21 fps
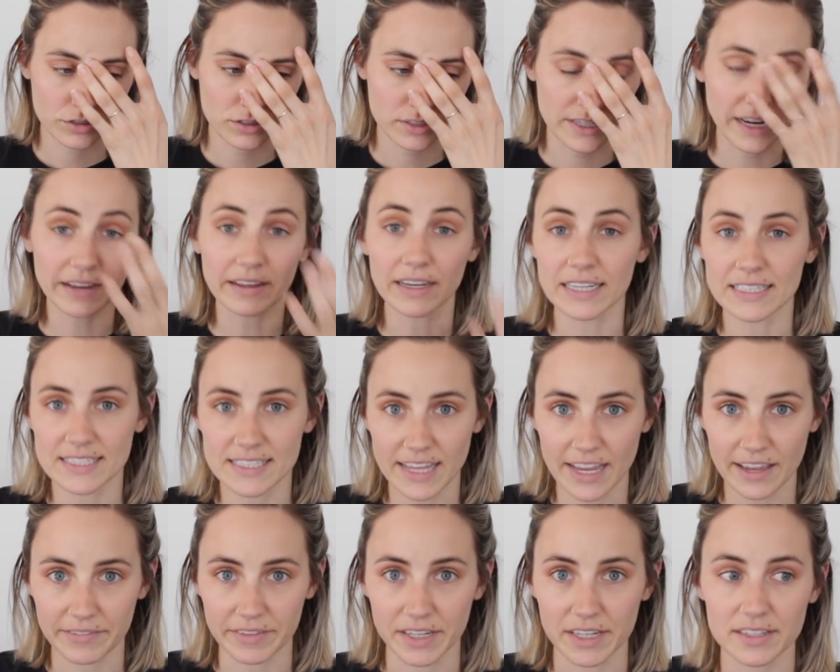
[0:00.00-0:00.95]
daylight
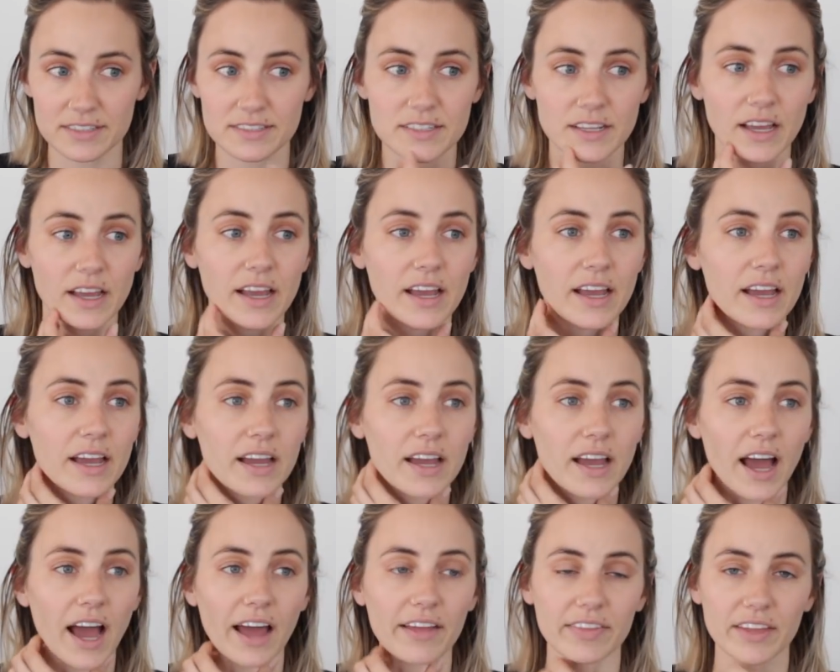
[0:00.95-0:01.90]
savings,
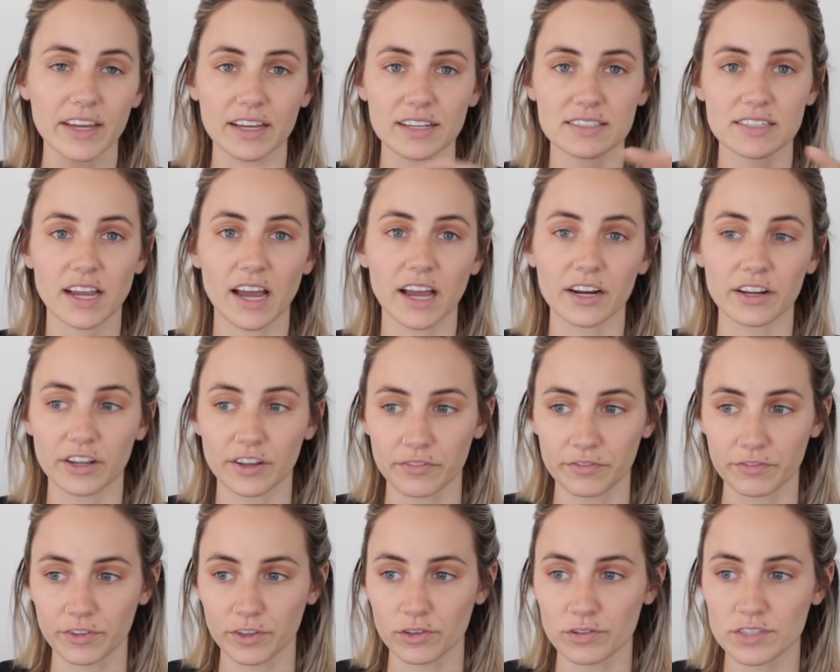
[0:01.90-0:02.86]
I think it's kind of
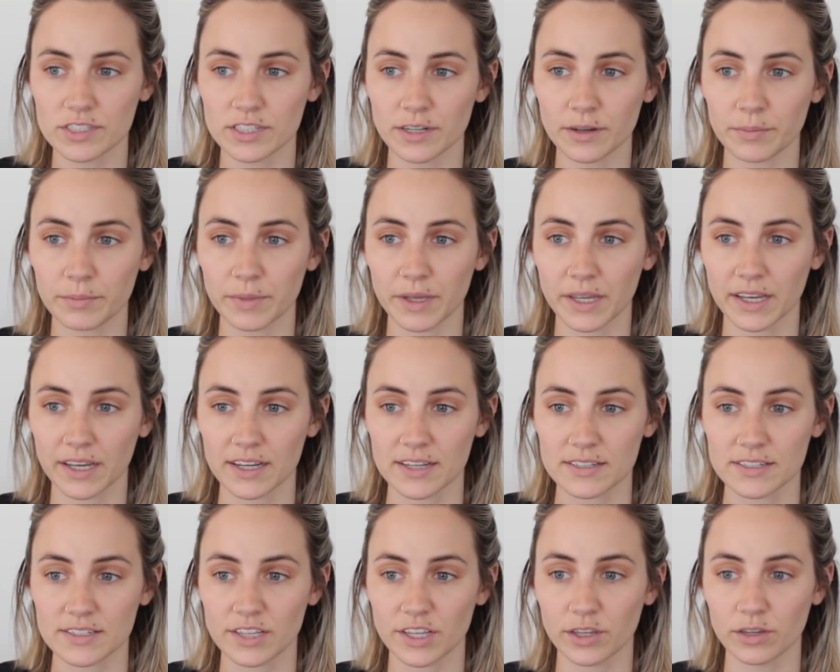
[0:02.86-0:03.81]
confused him
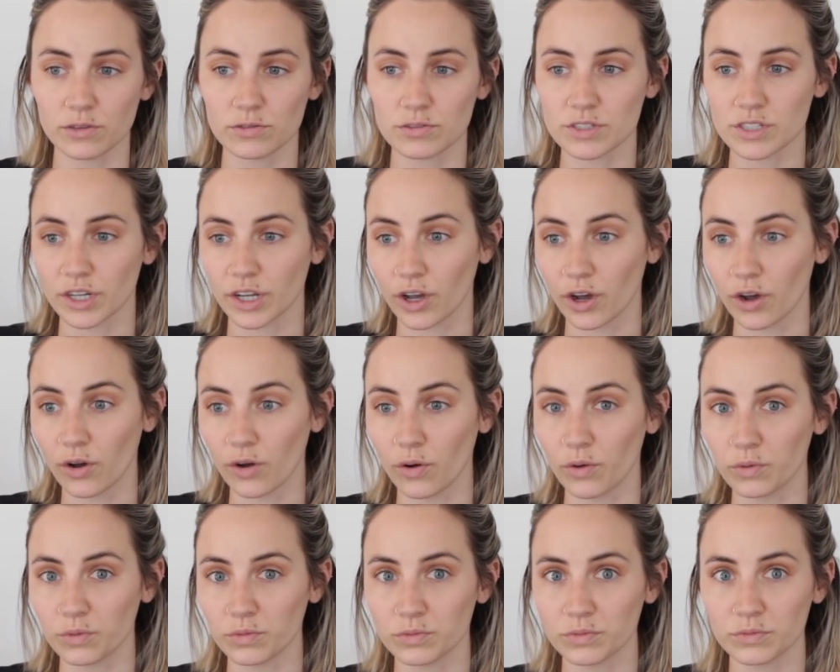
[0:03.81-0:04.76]
because he used to
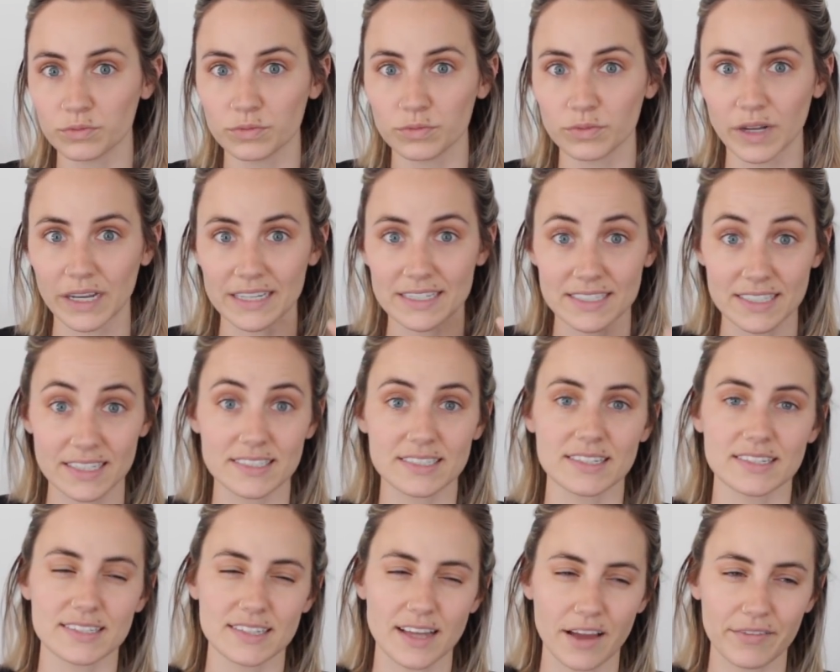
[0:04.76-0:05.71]
go like 6
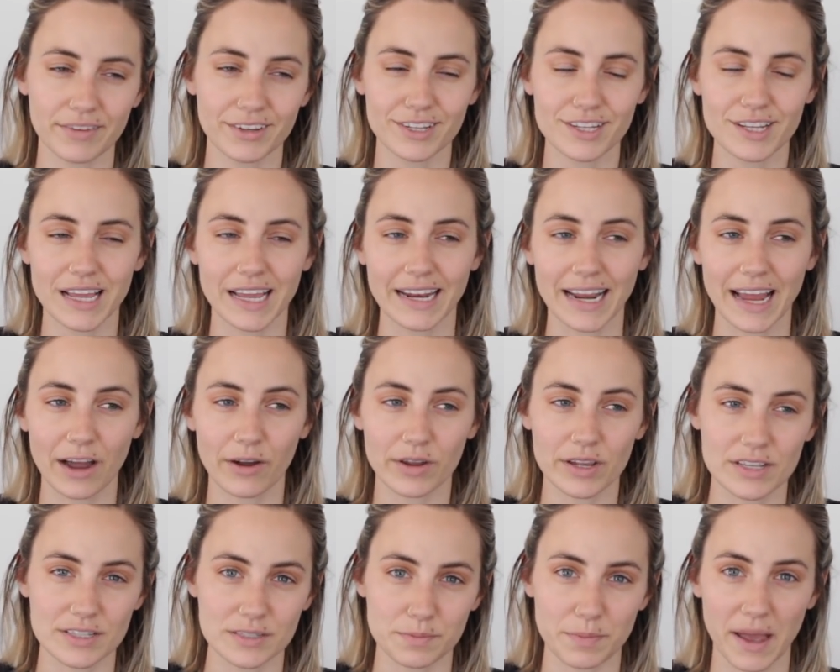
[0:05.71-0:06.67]
to 7 and now
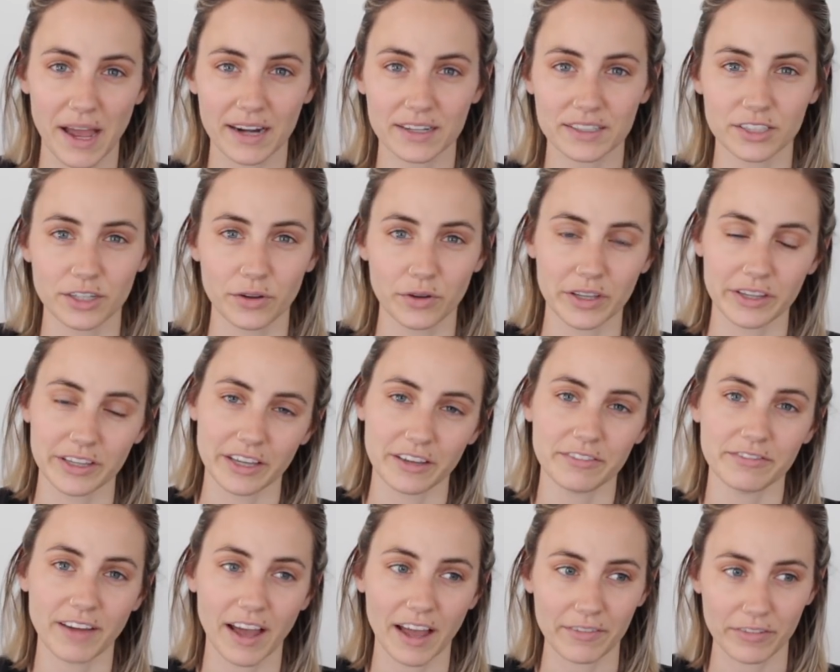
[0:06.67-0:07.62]
he's back to going like
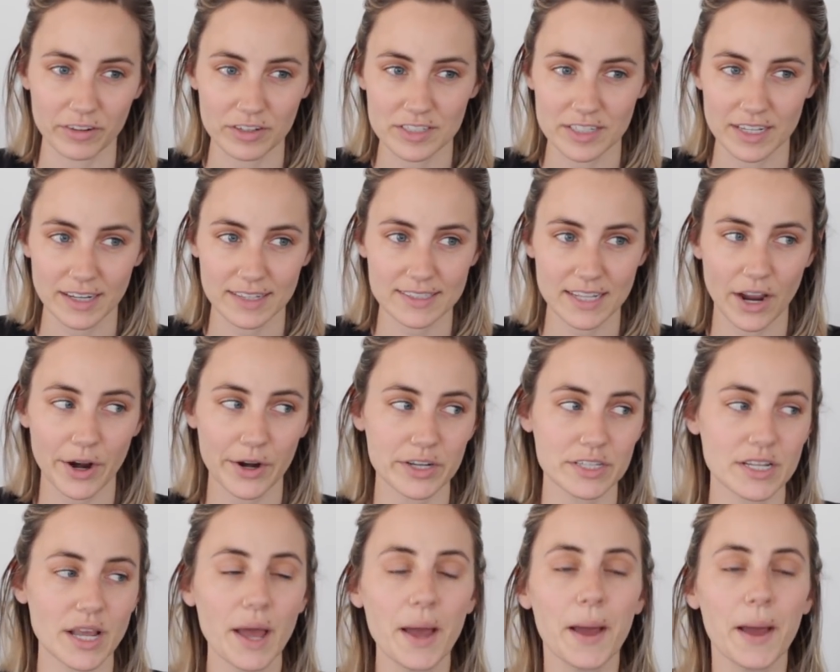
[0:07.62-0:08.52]
5 or 6 hours.